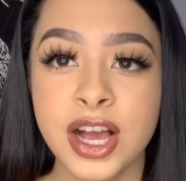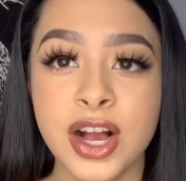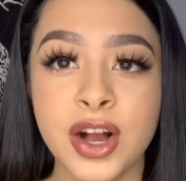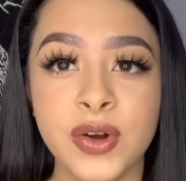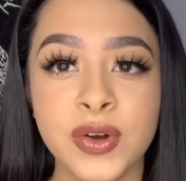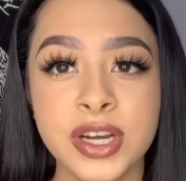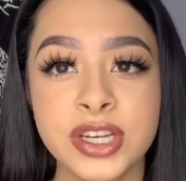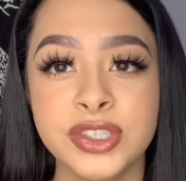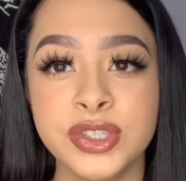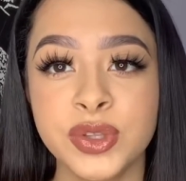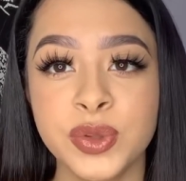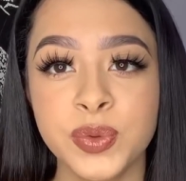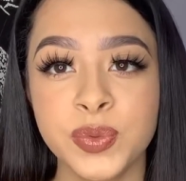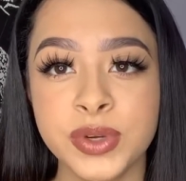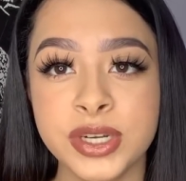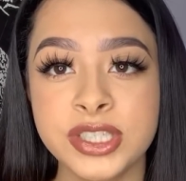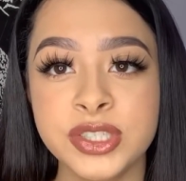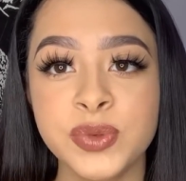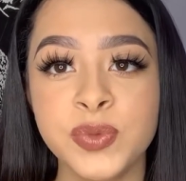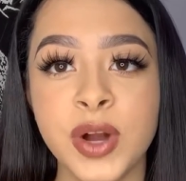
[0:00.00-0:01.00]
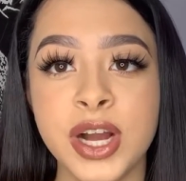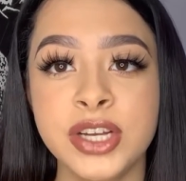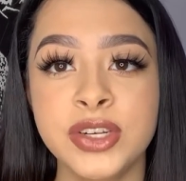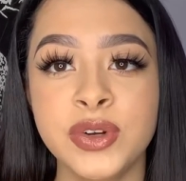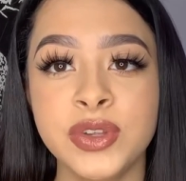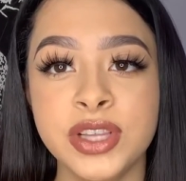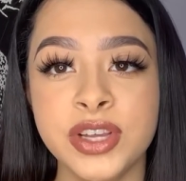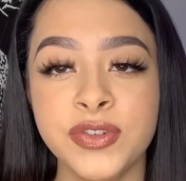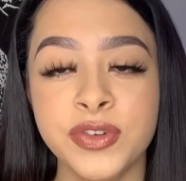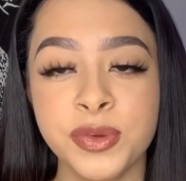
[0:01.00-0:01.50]
Okay, so the reason why I
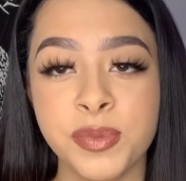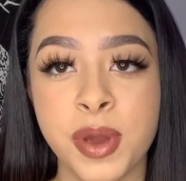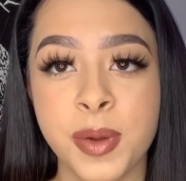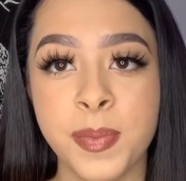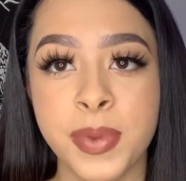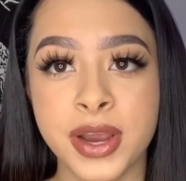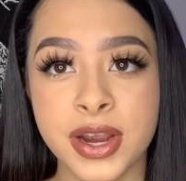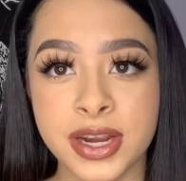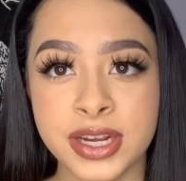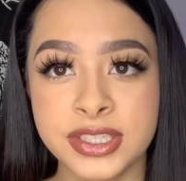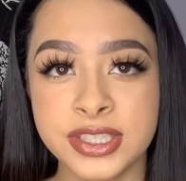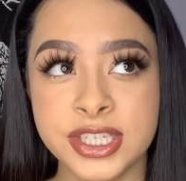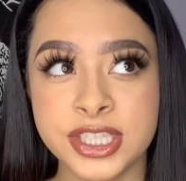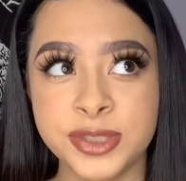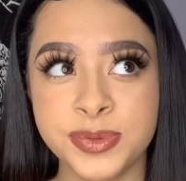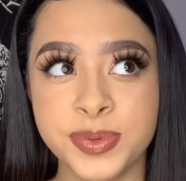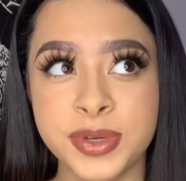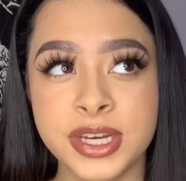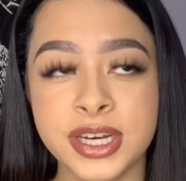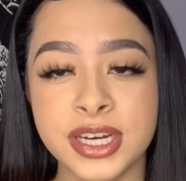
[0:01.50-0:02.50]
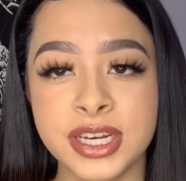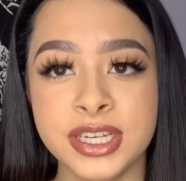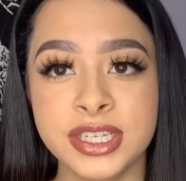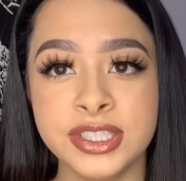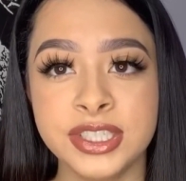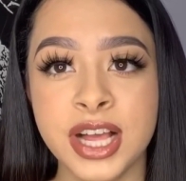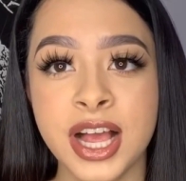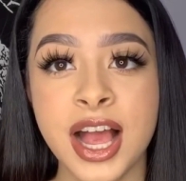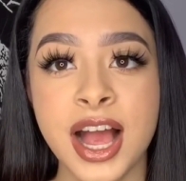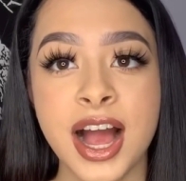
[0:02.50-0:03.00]
don't live with my parents is because
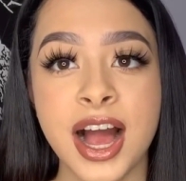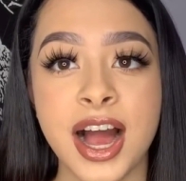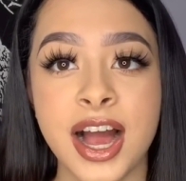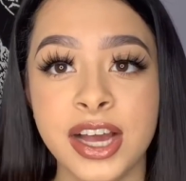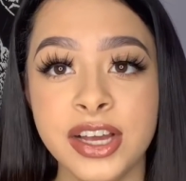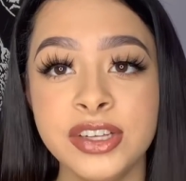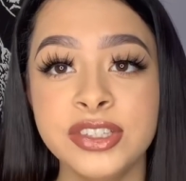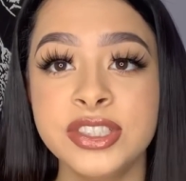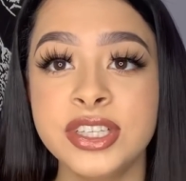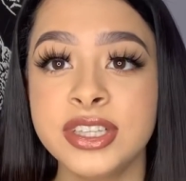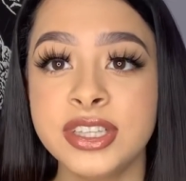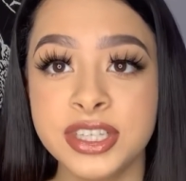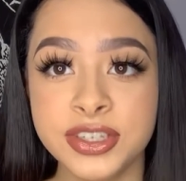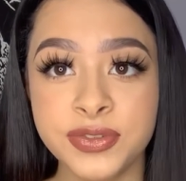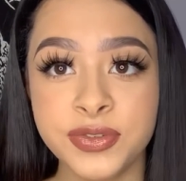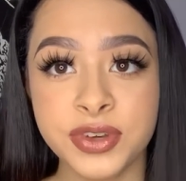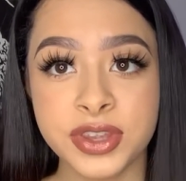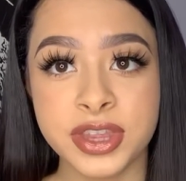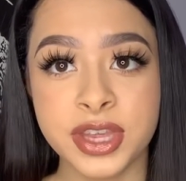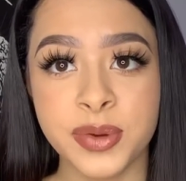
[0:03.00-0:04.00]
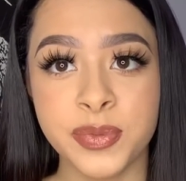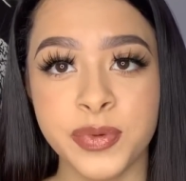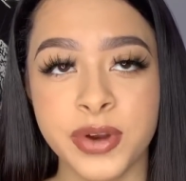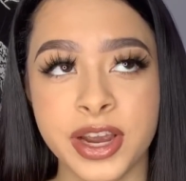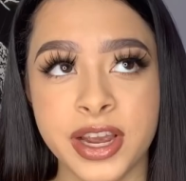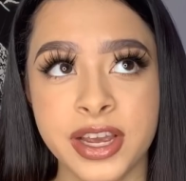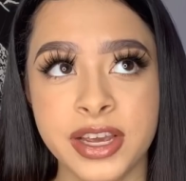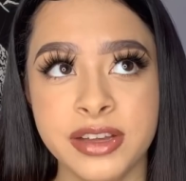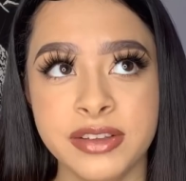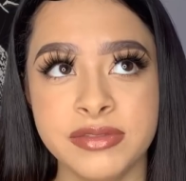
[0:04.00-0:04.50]
I used to live with them,
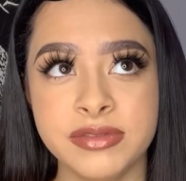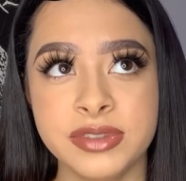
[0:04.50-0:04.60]
right?